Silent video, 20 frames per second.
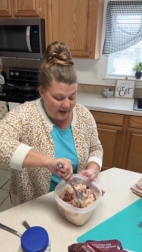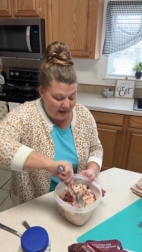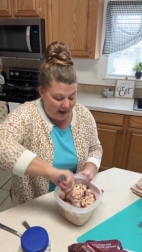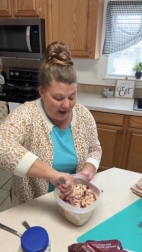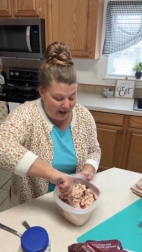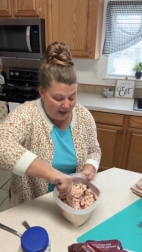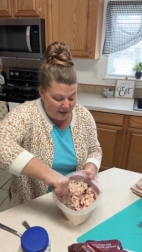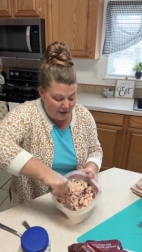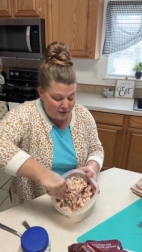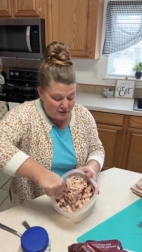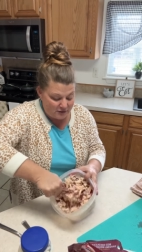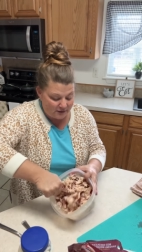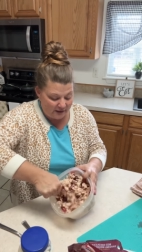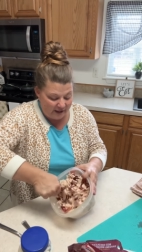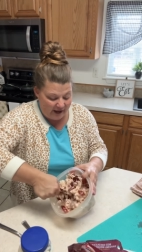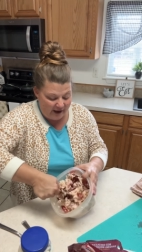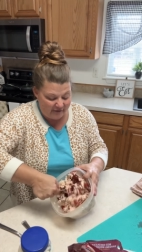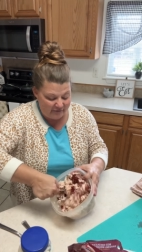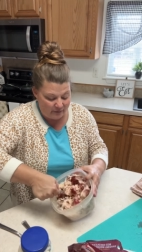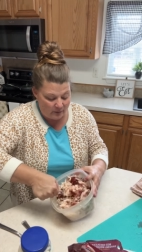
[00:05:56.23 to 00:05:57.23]
I usually
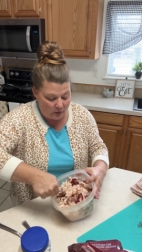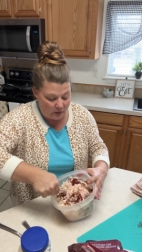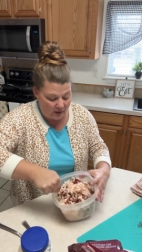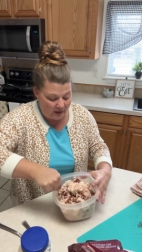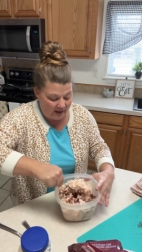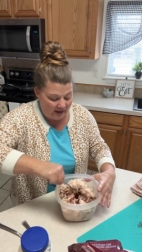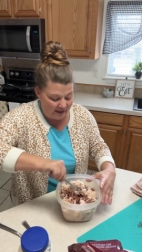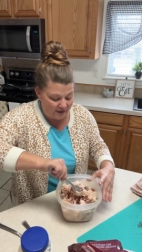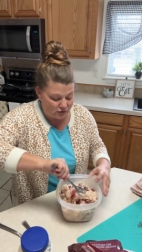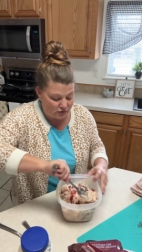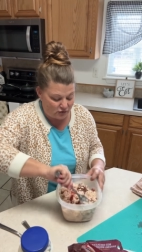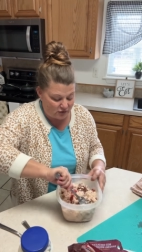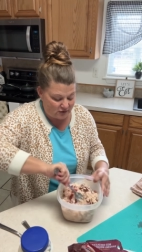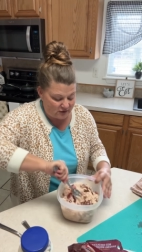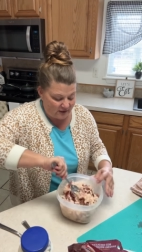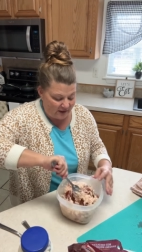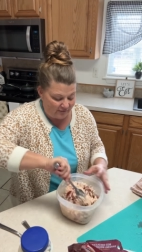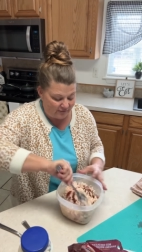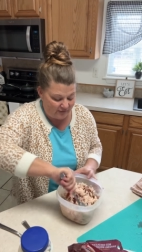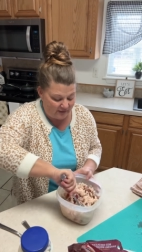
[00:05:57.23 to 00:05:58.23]
have more extra
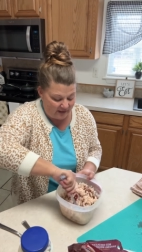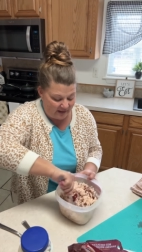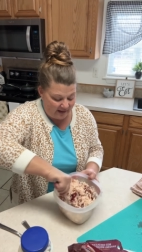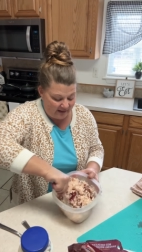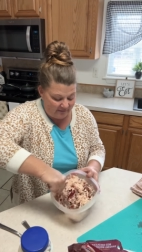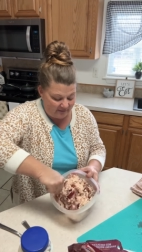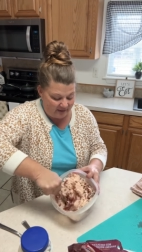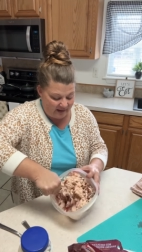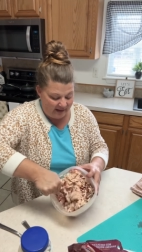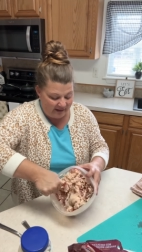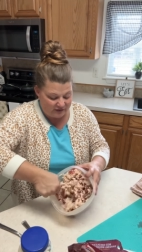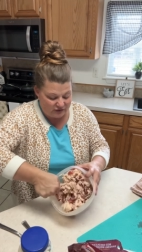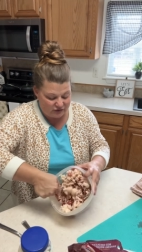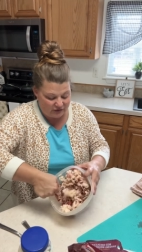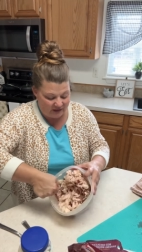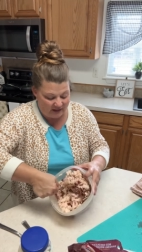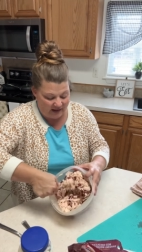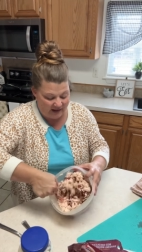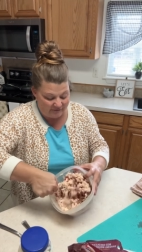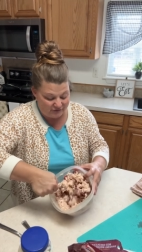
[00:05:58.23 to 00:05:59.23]
stuff than I even
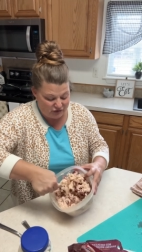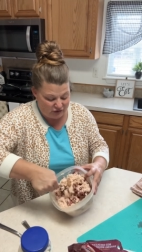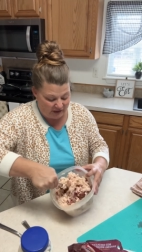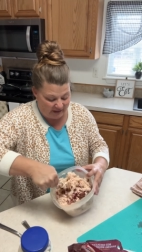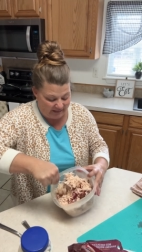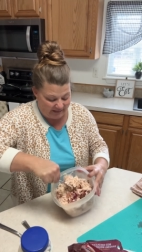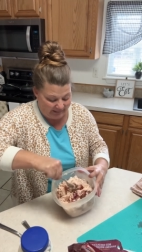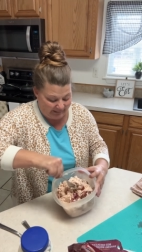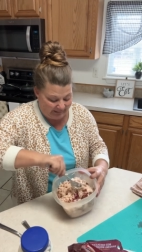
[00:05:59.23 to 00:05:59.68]
have chicken in